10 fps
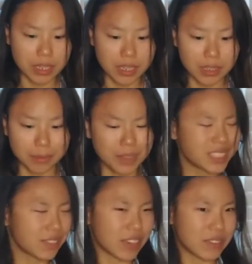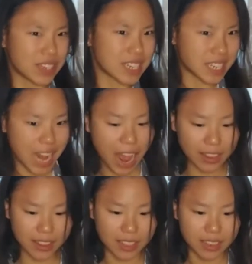in the midst of even
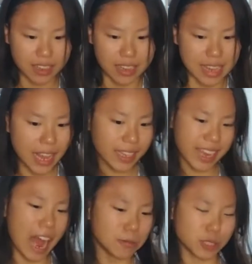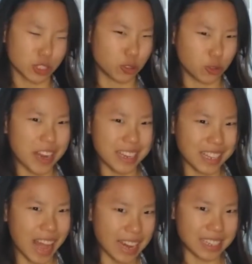death, here comes the great
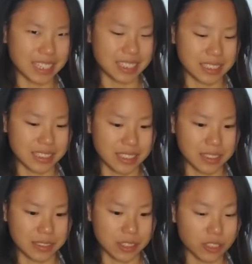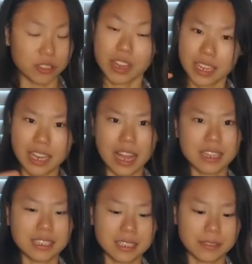light, the great
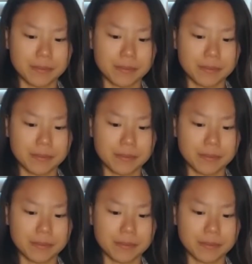light.